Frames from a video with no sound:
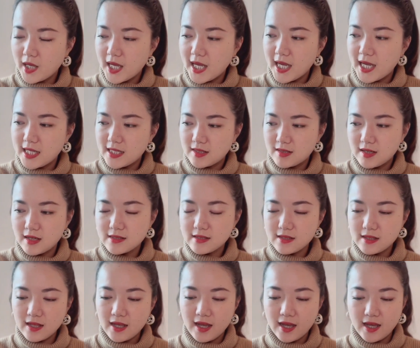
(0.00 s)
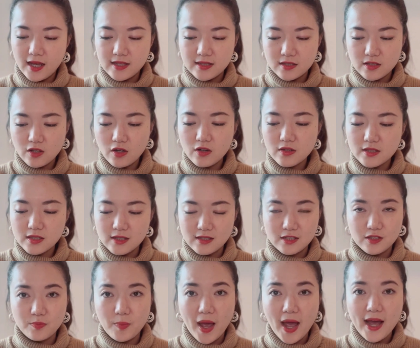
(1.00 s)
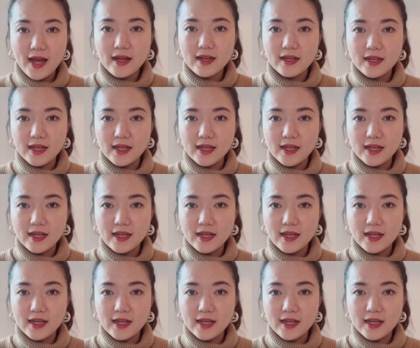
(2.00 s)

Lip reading: It doesn't, it's not a spec.